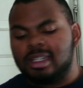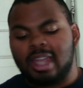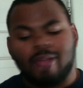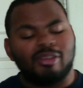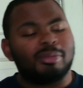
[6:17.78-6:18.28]

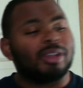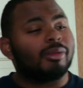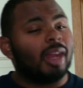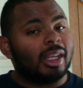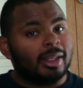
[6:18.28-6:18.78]
that will be
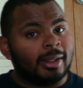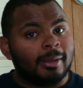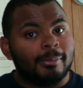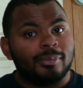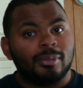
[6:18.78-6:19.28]
greatly
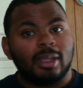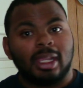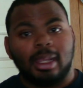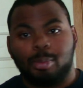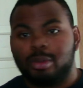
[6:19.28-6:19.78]

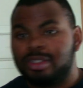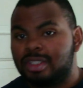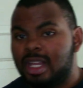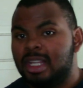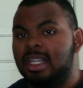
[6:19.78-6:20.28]

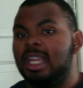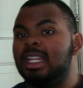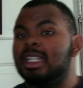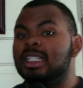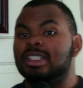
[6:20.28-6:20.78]
appreciated.
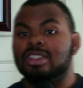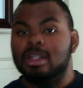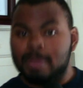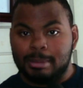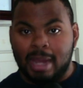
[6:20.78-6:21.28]
And it
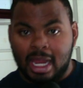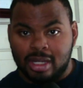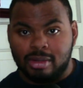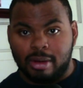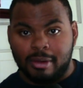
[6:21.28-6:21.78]
should be
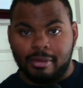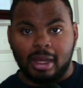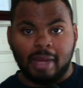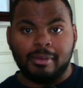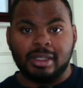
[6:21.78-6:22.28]
mandatory for
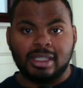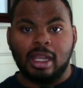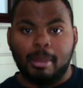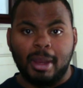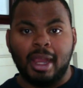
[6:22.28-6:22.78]
every
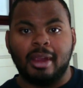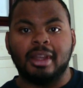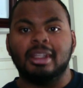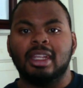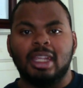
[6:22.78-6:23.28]
single
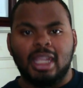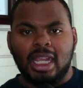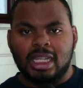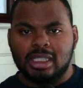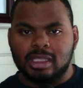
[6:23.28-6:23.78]
parent
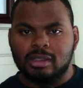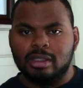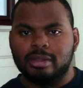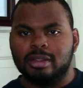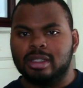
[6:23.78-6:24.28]
in the school
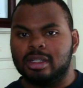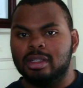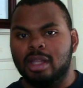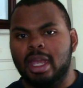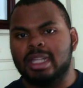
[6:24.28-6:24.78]
district to
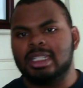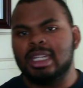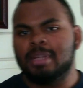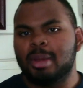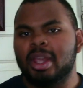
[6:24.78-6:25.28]

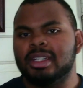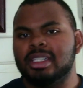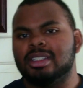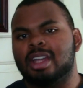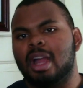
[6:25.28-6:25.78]
attend
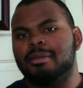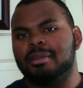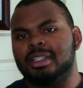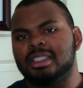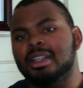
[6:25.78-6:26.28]
parent-teacher
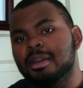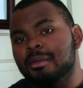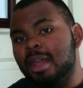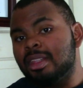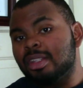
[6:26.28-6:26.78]
conference,
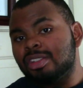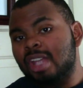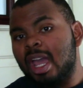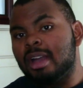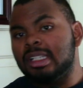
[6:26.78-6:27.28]
whether your
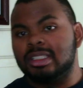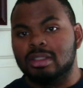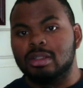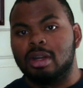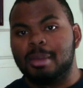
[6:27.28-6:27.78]
child is
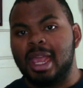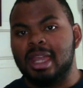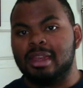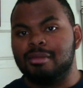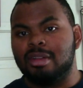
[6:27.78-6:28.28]
good or bad.
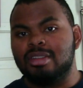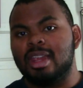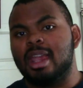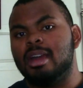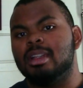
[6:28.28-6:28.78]
Now, if your
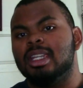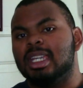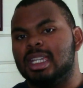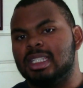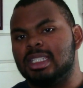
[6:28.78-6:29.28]
child
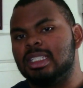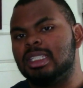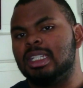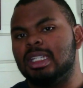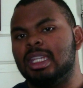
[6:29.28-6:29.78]

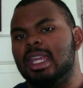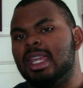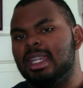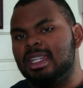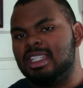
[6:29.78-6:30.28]
consistently
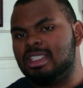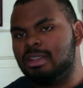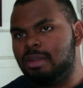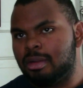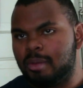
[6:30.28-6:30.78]
is
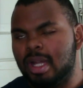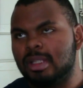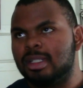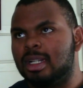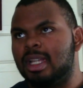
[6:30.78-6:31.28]
doing
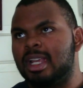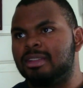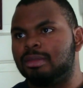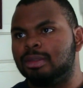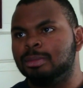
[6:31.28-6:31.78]
well in the
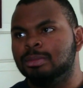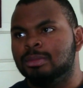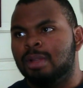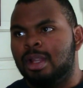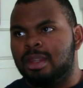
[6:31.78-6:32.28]
classroom,
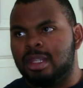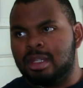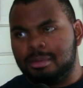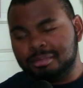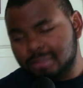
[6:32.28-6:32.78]

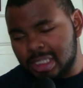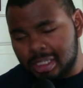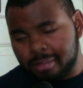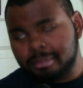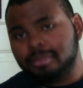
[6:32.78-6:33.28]
then, well,